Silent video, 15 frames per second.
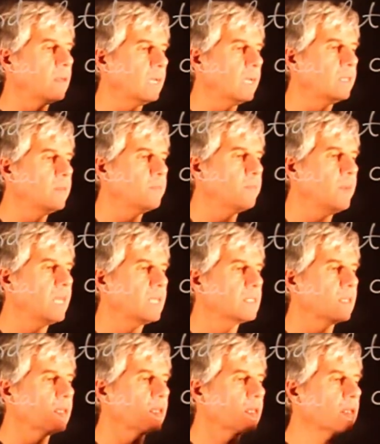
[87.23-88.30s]
an
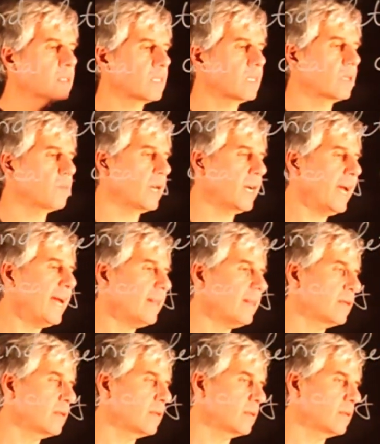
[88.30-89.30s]
embedding sigma hat